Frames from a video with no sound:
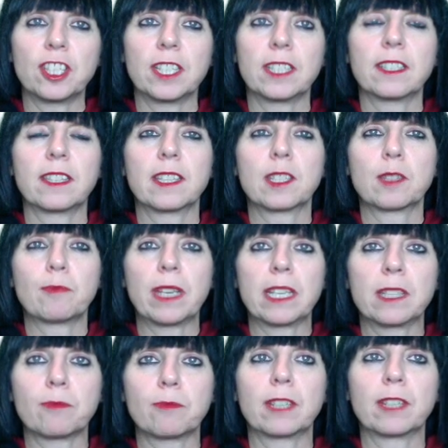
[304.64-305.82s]
into this space,
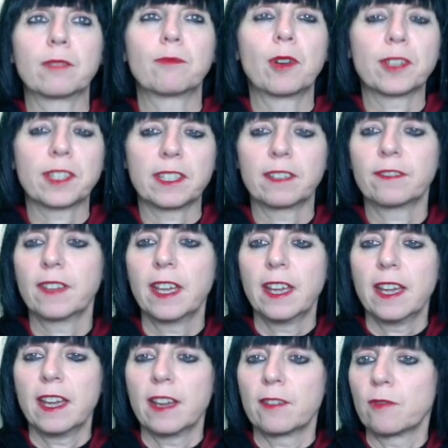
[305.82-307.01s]
bring in positive
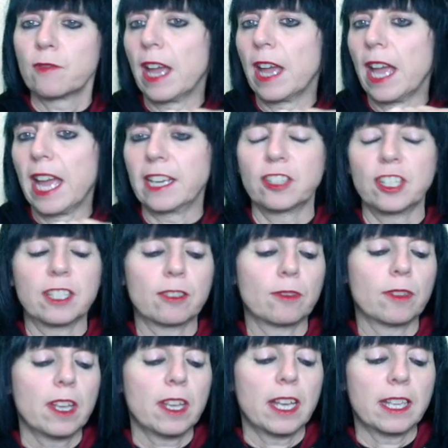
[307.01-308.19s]
energy. So
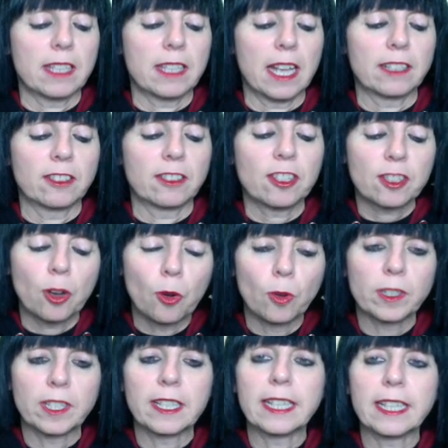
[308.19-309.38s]
and just
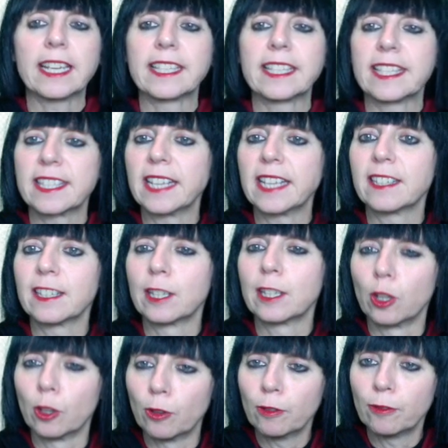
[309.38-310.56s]
holding it and sending
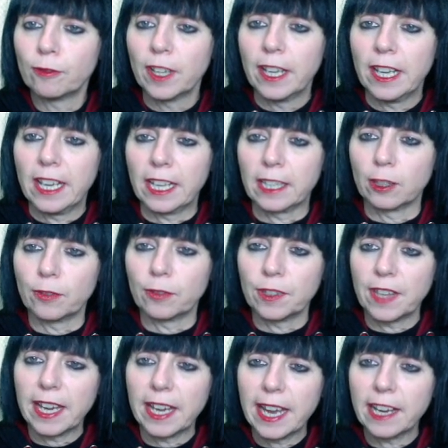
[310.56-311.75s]
love and loving
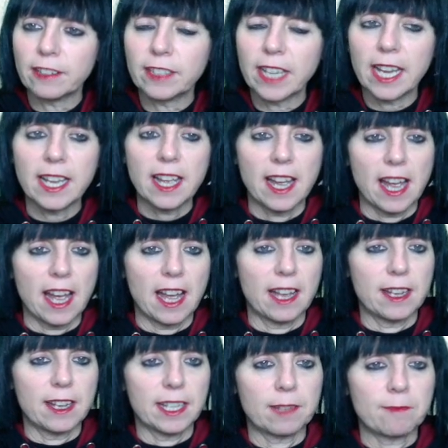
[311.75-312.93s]
that area
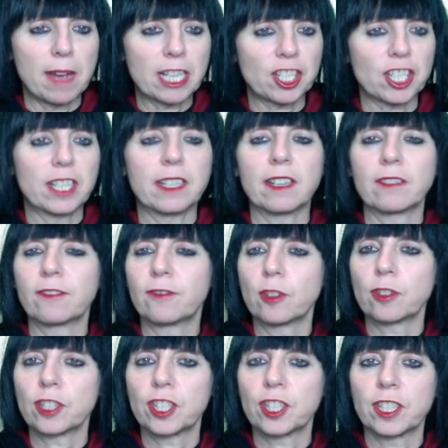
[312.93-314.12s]
and imagining it
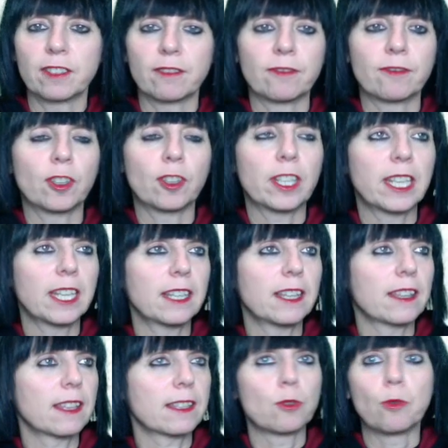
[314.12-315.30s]
functioning fully, that
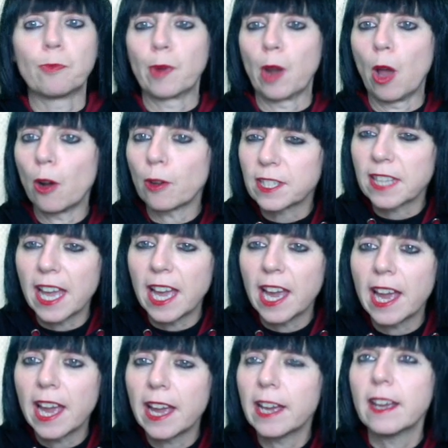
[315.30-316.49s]
there's no blocks
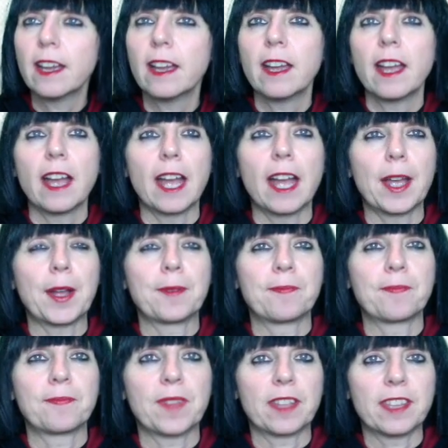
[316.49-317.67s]
there.
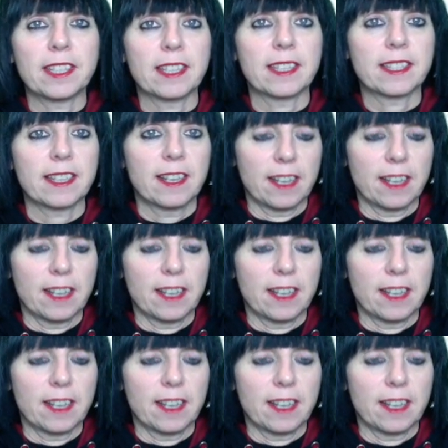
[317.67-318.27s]
And this is